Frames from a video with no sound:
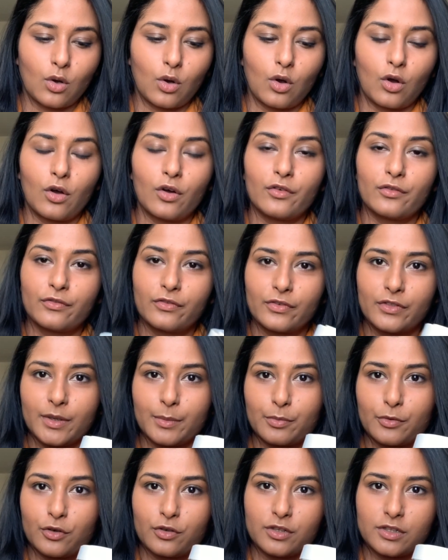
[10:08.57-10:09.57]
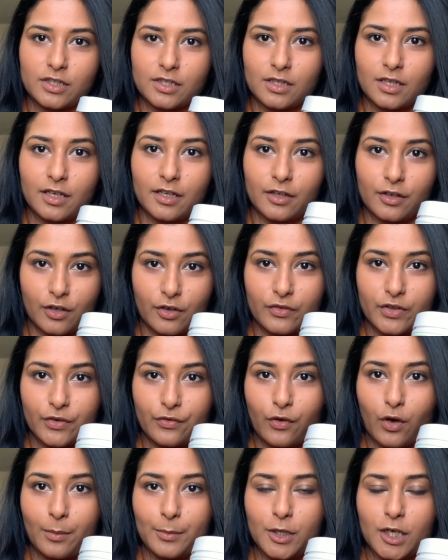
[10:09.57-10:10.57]
of the
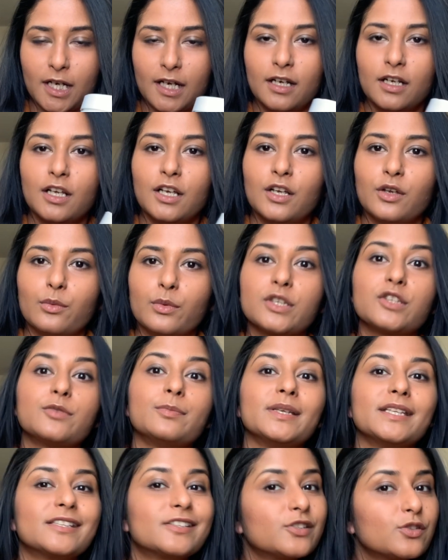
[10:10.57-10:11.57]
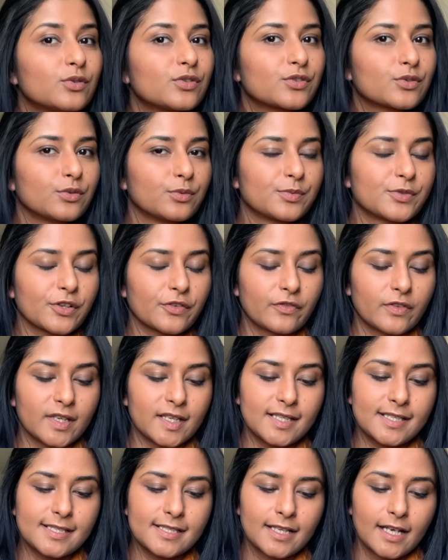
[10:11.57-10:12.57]
formula, which means 2 scoops of
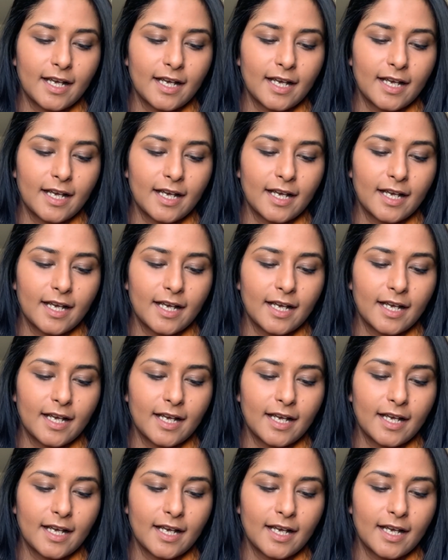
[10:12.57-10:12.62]
this,